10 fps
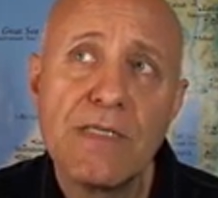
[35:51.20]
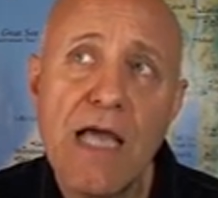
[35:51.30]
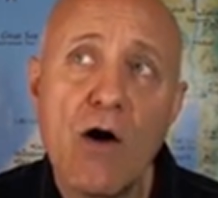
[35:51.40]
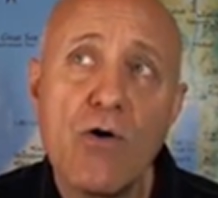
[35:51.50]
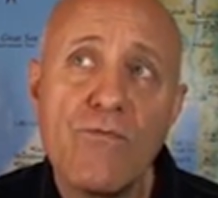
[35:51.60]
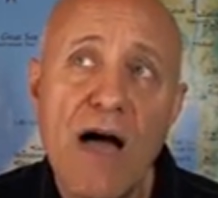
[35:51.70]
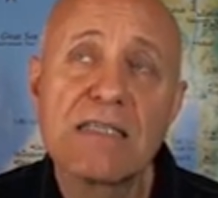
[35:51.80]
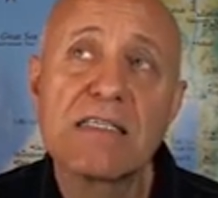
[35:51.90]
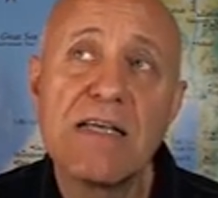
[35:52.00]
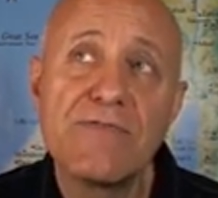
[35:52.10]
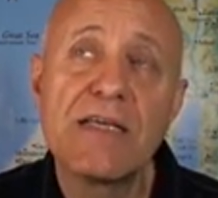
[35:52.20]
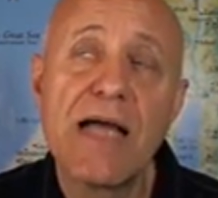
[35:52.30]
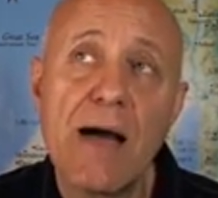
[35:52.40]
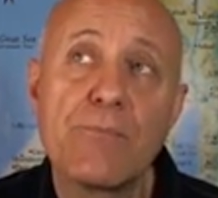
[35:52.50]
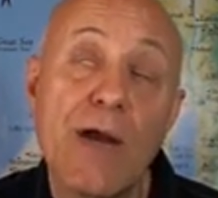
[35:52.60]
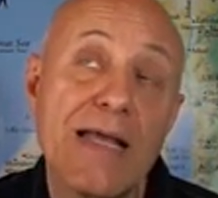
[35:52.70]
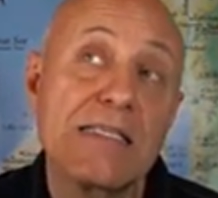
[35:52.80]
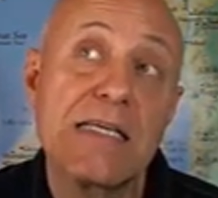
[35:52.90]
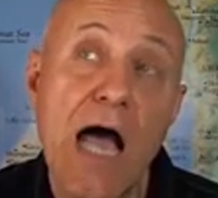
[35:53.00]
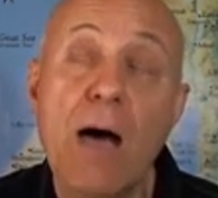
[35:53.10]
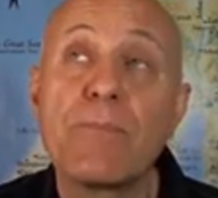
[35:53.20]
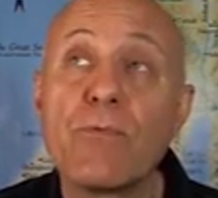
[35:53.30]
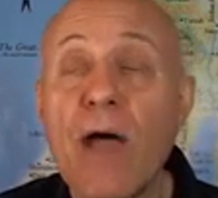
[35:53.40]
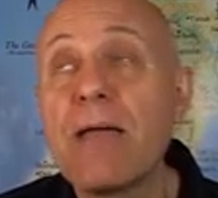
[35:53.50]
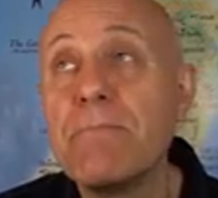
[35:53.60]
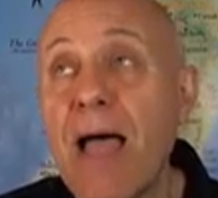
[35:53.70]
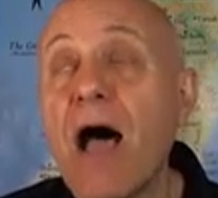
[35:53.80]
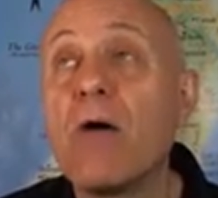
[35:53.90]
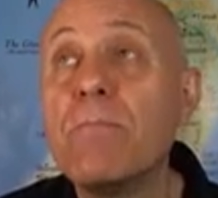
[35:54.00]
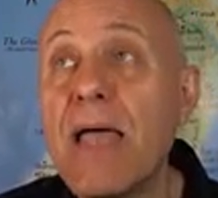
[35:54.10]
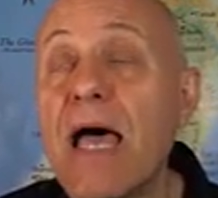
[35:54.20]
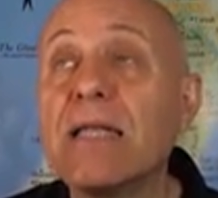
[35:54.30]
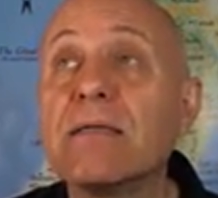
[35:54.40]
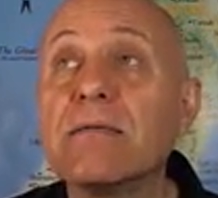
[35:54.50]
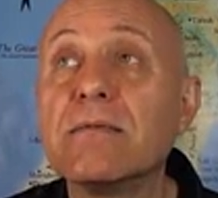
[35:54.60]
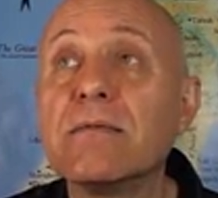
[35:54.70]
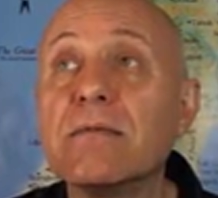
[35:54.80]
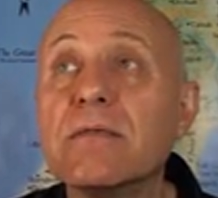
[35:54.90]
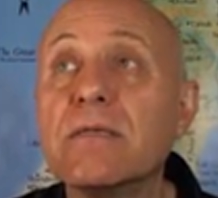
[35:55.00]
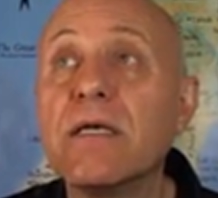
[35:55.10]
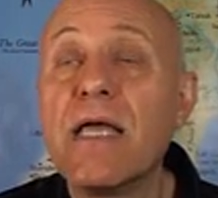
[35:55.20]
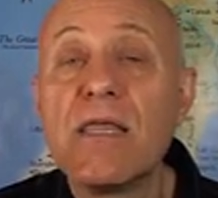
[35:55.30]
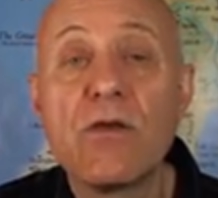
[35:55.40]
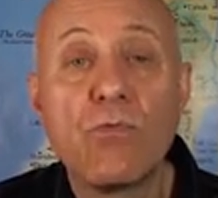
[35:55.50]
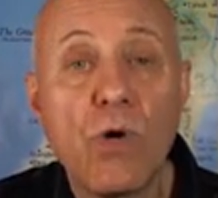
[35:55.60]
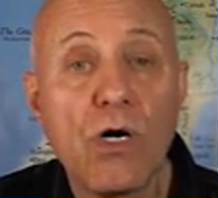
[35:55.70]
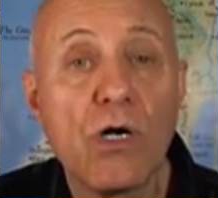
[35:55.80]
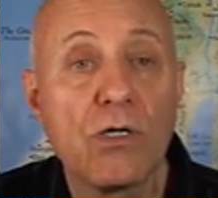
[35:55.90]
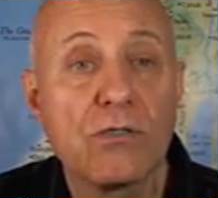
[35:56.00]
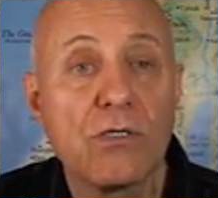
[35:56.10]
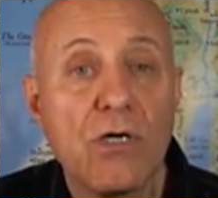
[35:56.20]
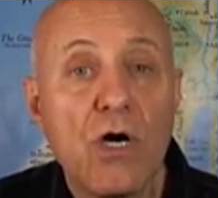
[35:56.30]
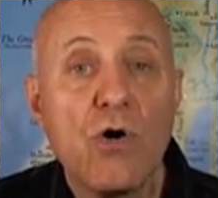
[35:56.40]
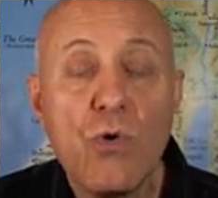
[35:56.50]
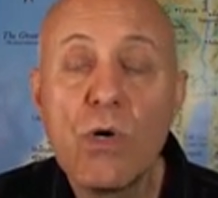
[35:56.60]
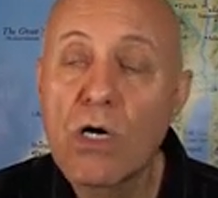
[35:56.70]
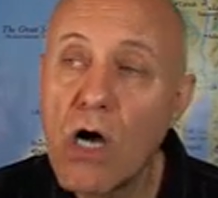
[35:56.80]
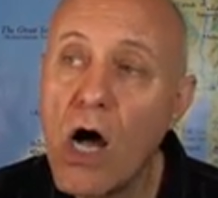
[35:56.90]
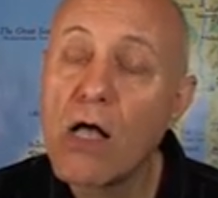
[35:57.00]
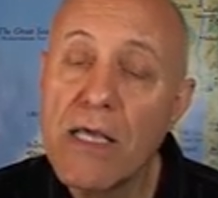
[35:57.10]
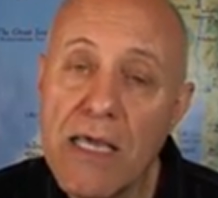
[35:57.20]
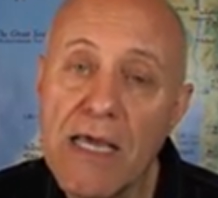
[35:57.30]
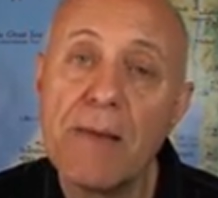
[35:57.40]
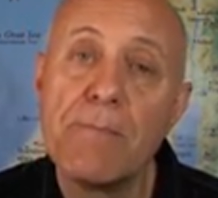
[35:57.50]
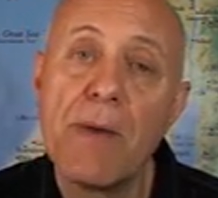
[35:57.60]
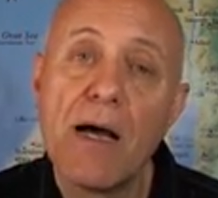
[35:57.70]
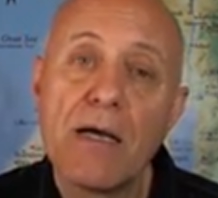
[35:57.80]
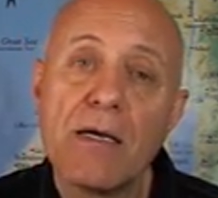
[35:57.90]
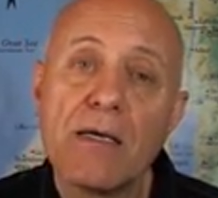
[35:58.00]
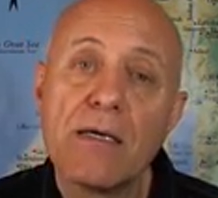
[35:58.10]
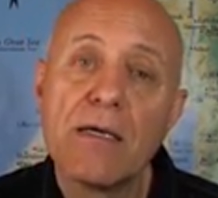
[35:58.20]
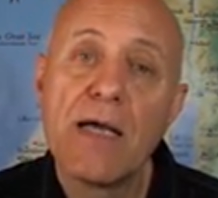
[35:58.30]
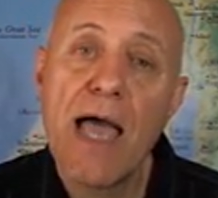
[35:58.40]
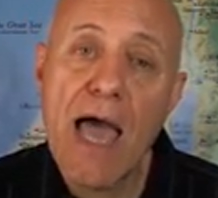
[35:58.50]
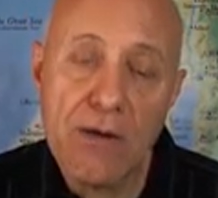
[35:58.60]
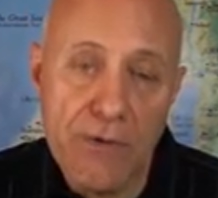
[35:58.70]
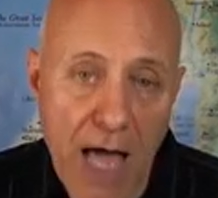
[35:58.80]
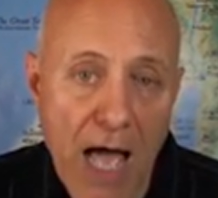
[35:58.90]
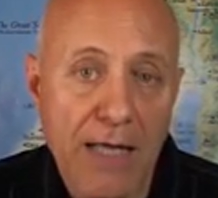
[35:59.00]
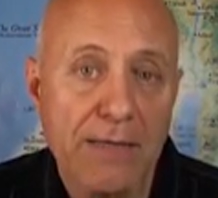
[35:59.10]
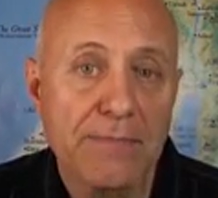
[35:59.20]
Yehovah is lifting up, raising up right now men in the world who will call him Adonai,